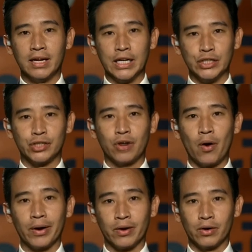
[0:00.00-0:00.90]

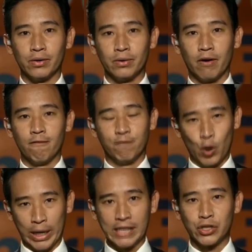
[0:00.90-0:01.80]
historical
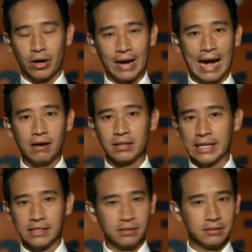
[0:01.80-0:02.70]
voting turnout
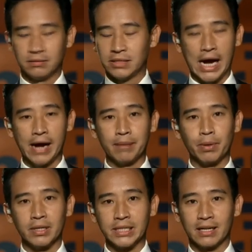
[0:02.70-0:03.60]
in Thai
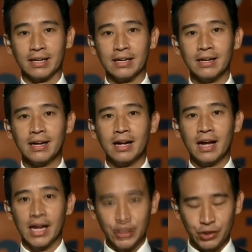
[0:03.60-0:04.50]
politically
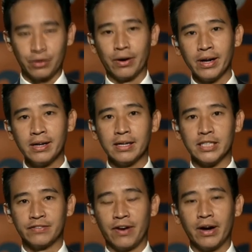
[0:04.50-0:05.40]
history
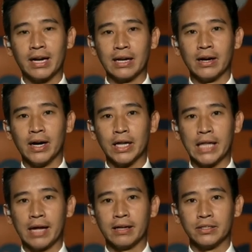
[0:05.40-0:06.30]
is very clear
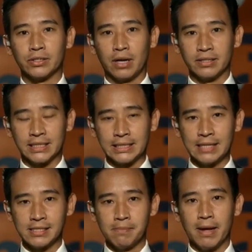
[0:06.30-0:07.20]
that it's a
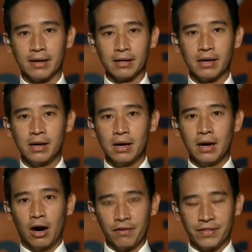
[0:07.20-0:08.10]
sentiment
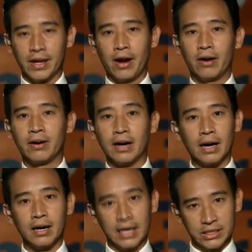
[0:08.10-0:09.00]
of the
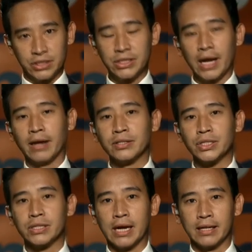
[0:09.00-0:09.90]
era has
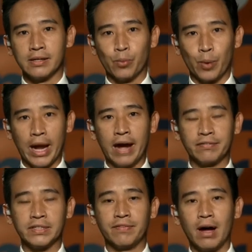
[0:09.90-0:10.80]
changed and we have
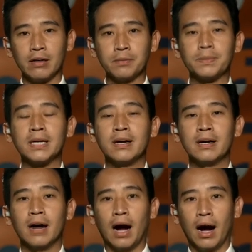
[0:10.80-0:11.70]
developed
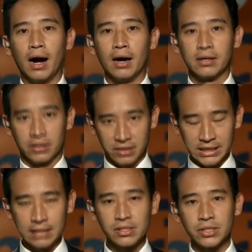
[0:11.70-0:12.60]
a
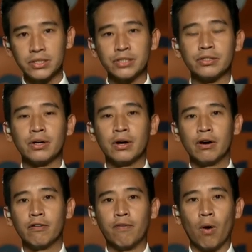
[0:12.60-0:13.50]
consensus
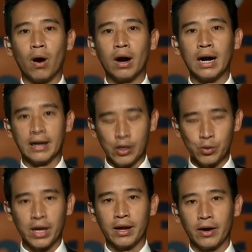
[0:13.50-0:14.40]
for a new
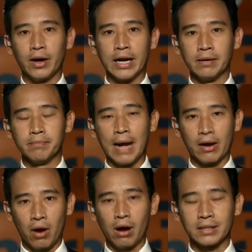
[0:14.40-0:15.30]
day here in
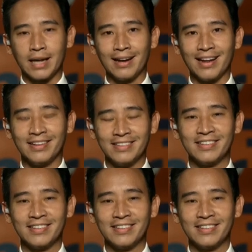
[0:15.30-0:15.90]
Bangkok, Thailand.